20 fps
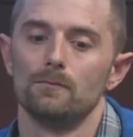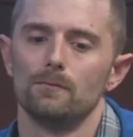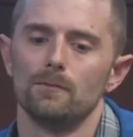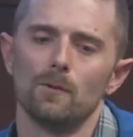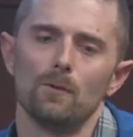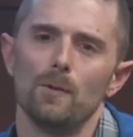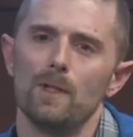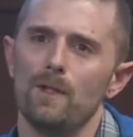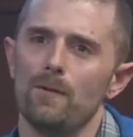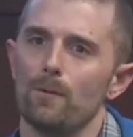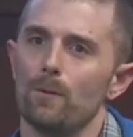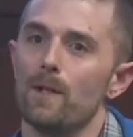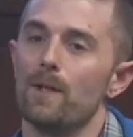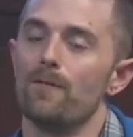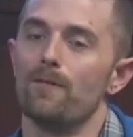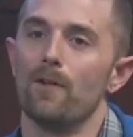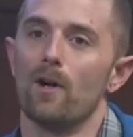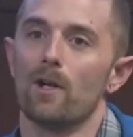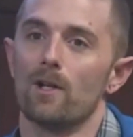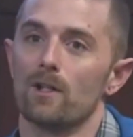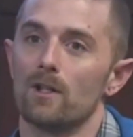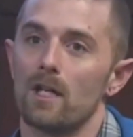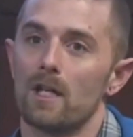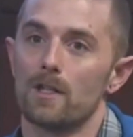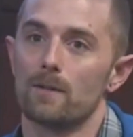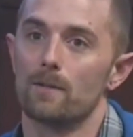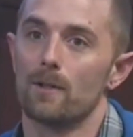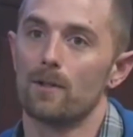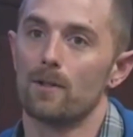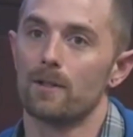regard? We, we fought a
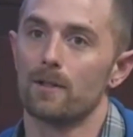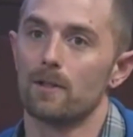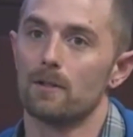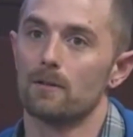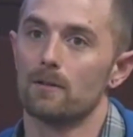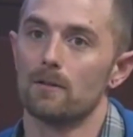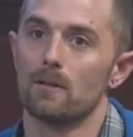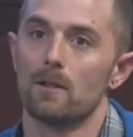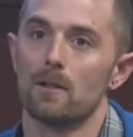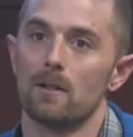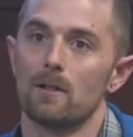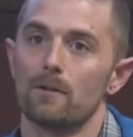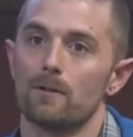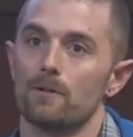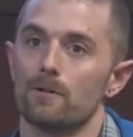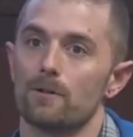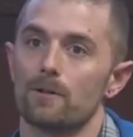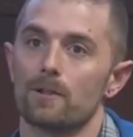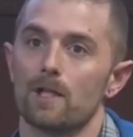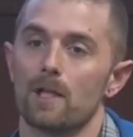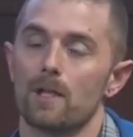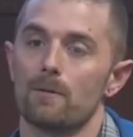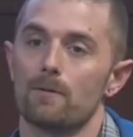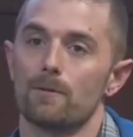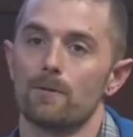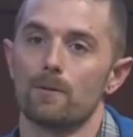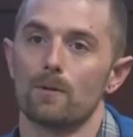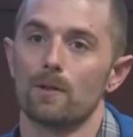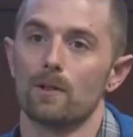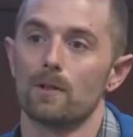lot about it. Uh, there was
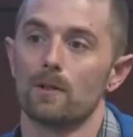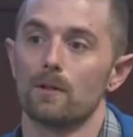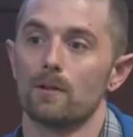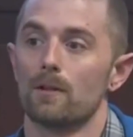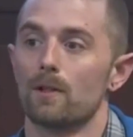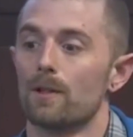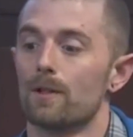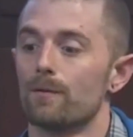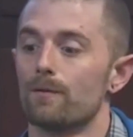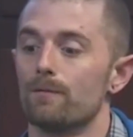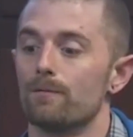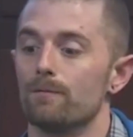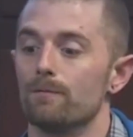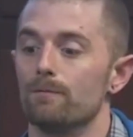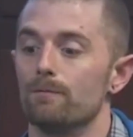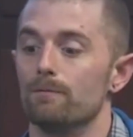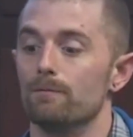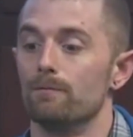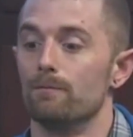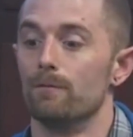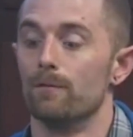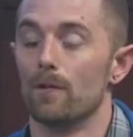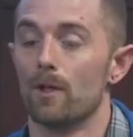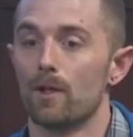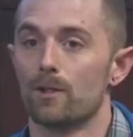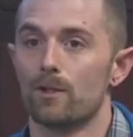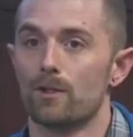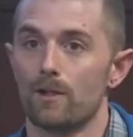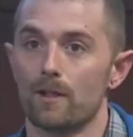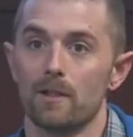times where I've
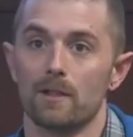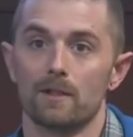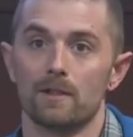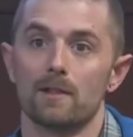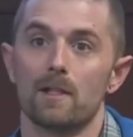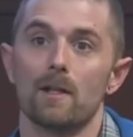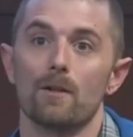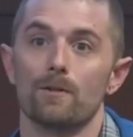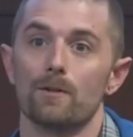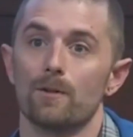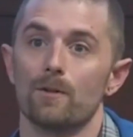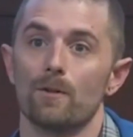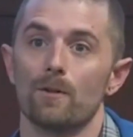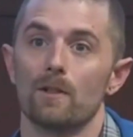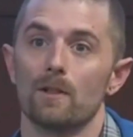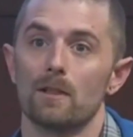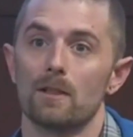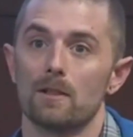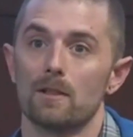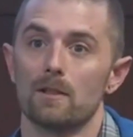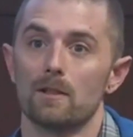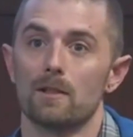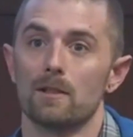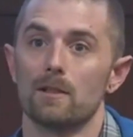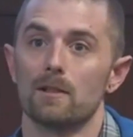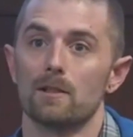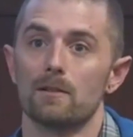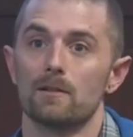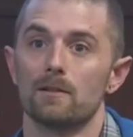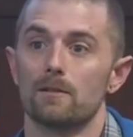flushed things down the toilet
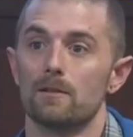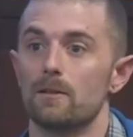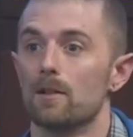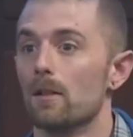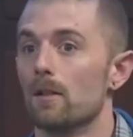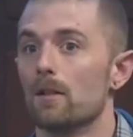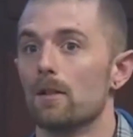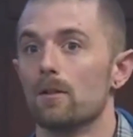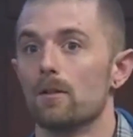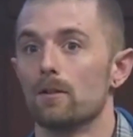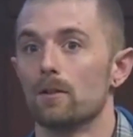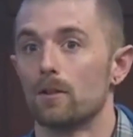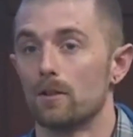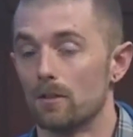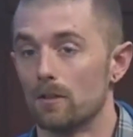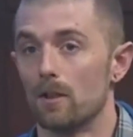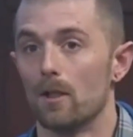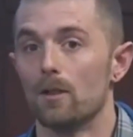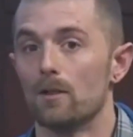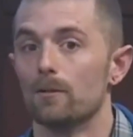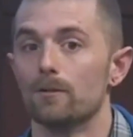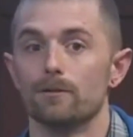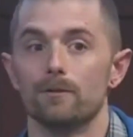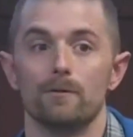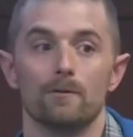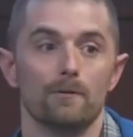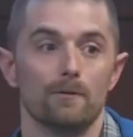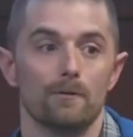and called